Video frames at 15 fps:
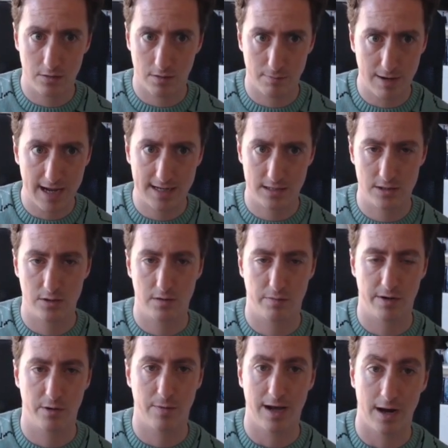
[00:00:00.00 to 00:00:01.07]
black is doing
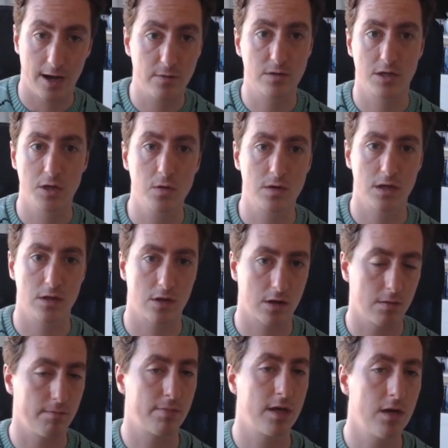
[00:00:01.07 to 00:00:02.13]
pretty well. I was using the
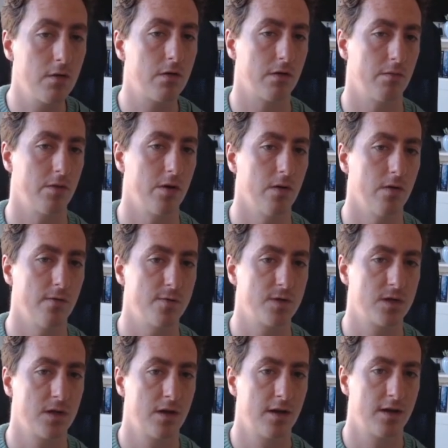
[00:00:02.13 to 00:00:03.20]
computer
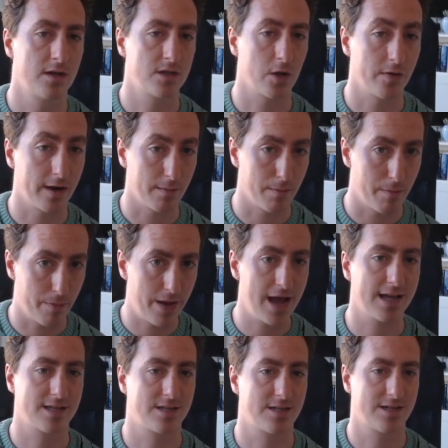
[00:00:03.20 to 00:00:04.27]
moves, so their
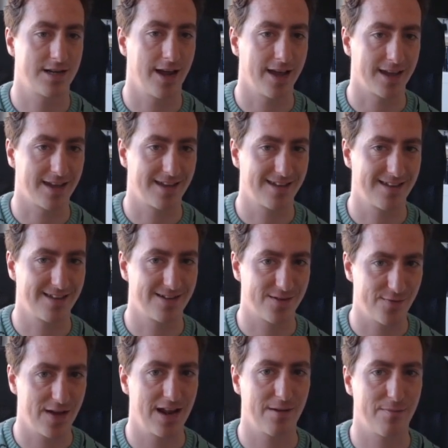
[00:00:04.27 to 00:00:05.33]
best like
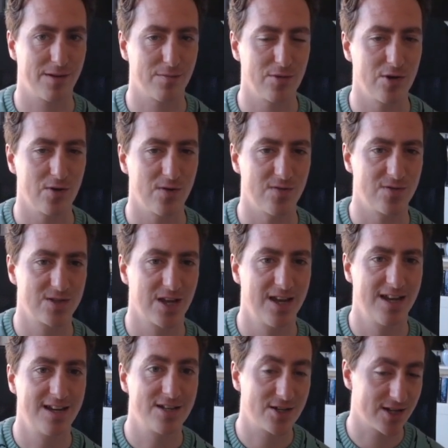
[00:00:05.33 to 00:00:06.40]
developing moves
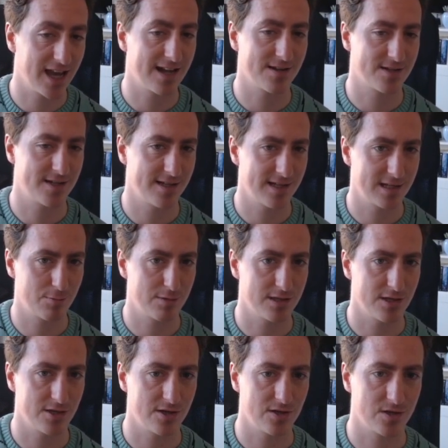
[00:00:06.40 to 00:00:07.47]
to get us to this
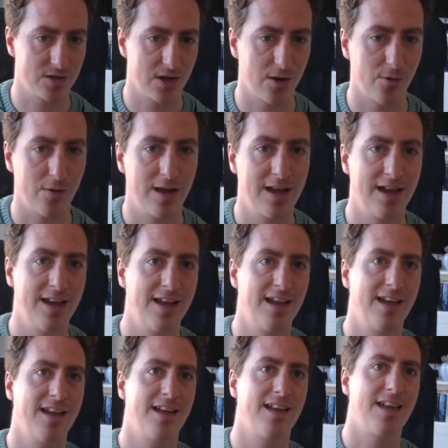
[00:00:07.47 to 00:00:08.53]
position. So
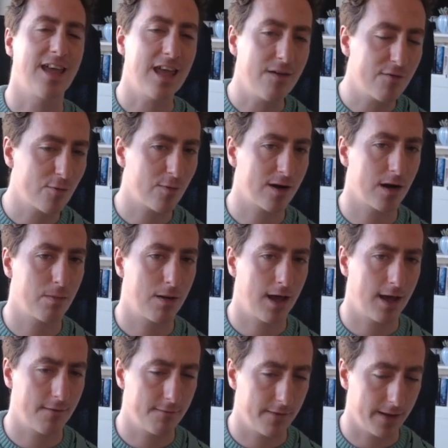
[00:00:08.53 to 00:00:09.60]
even when our
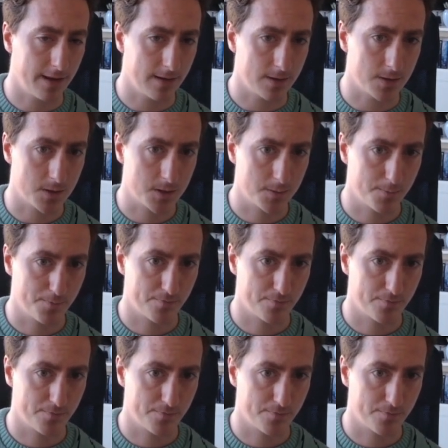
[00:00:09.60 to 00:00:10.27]
plan fails,